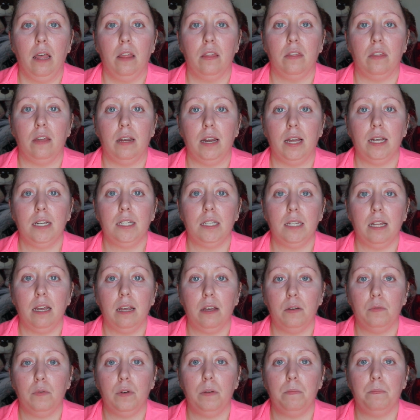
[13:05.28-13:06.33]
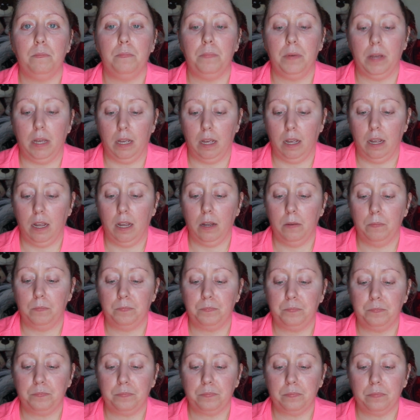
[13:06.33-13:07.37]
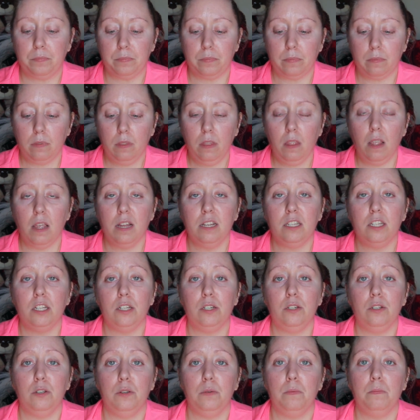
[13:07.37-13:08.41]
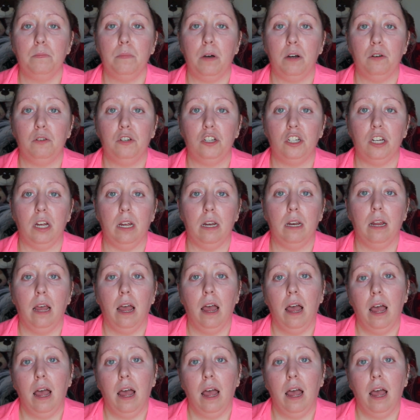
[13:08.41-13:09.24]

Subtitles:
The next thing would be to do motion.